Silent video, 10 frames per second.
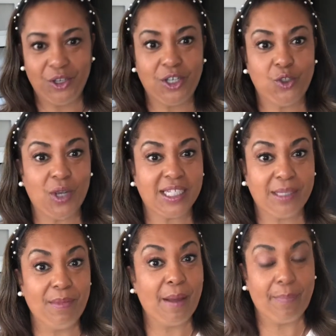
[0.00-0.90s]
You could dress
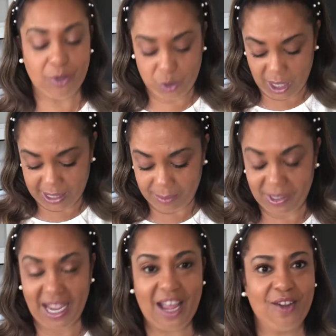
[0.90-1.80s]
them up or dress them
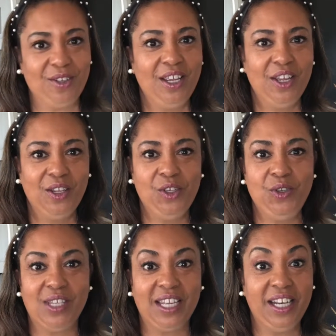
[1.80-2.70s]
down
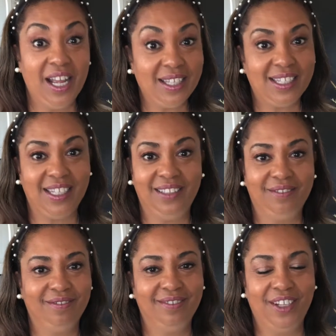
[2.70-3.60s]
using nuts and,
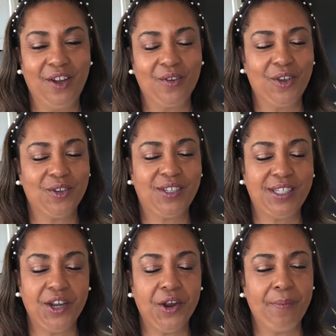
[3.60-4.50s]
you know, your
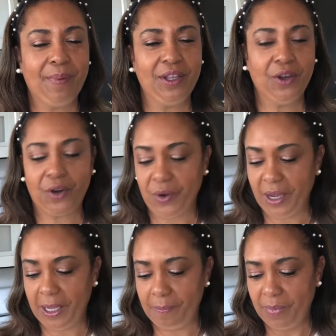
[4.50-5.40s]
syrup and your
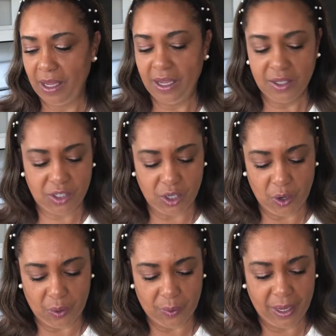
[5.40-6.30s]
cream.
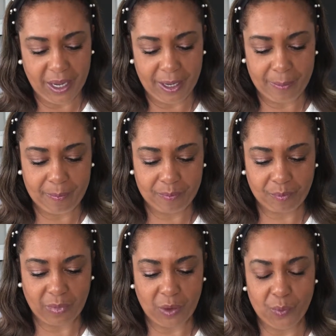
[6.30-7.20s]
So
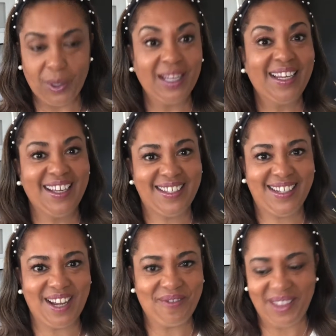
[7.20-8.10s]
really good
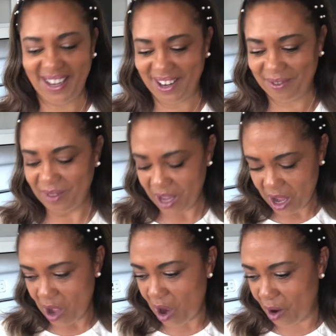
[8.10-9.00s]
stuff there.
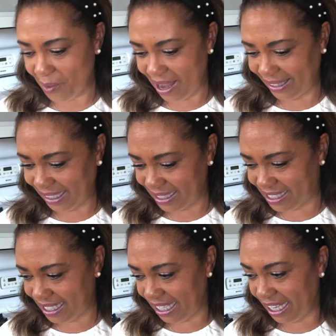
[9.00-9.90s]
All right, let's
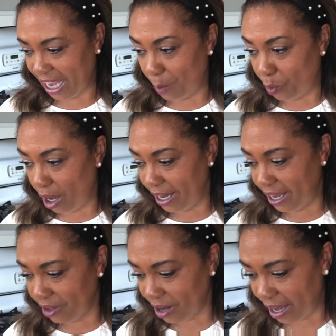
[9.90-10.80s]
see. One
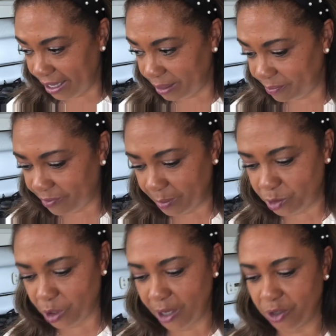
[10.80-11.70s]
other item from
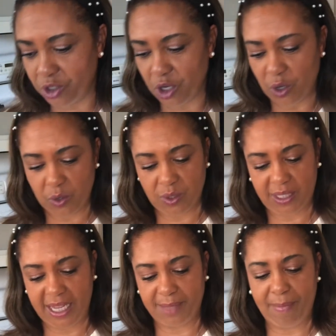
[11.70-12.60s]
Trader Joe's
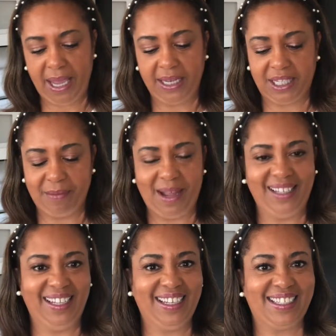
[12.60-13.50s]
that made it to my
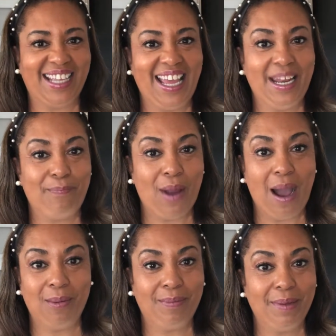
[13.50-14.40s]
list, and it
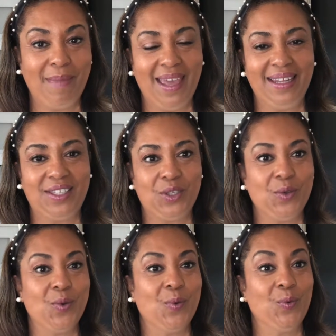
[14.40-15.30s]
probably made it
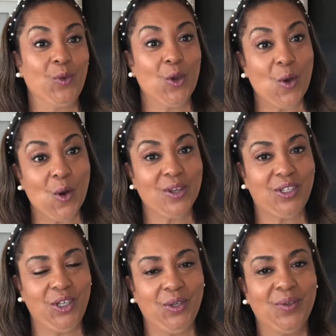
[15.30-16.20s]
to yours
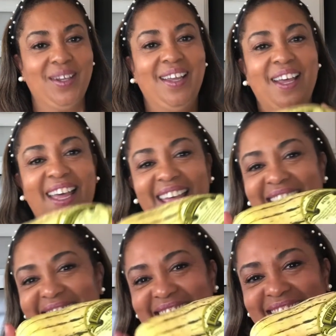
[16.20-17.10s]
too,
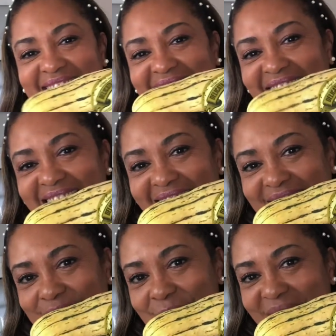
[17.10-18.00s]
is the delicata
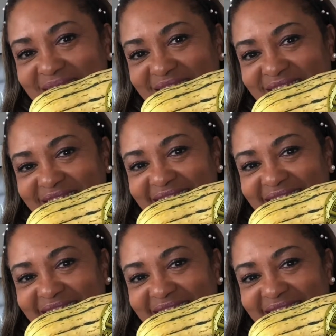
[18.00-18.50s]
squash.